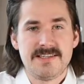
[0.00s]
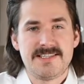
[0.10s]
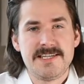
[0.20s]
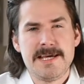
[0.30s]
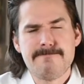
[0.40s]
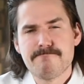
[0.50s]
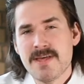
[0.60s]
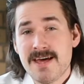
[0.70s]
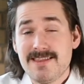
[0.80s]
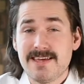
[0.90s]
You see,
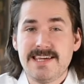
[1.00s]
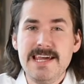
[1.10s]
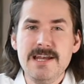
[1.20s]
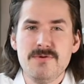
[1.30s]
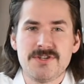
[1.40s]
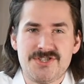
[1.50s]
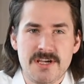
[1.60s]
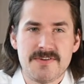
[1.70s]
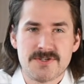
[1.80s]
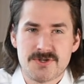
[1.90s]
the key to
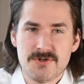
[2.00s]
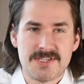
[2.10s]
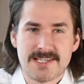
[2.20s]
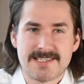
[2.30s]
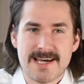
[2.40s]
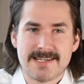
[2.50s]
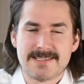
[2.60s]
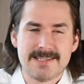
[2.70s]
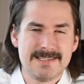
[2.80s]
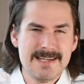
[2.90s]
achieving true
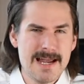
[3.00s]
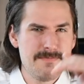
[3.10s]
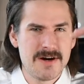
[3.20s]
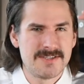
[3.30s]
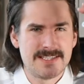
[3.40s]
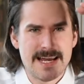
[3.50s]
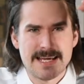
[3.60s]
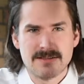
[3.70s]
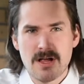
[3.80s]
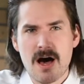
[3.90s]
success is not about
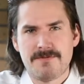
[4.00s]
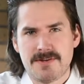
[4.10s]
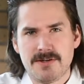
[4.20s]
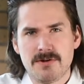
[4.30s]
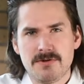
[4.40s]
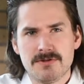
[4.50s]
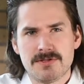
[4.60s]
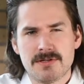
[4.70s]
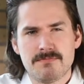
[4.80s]
setting lofty goals,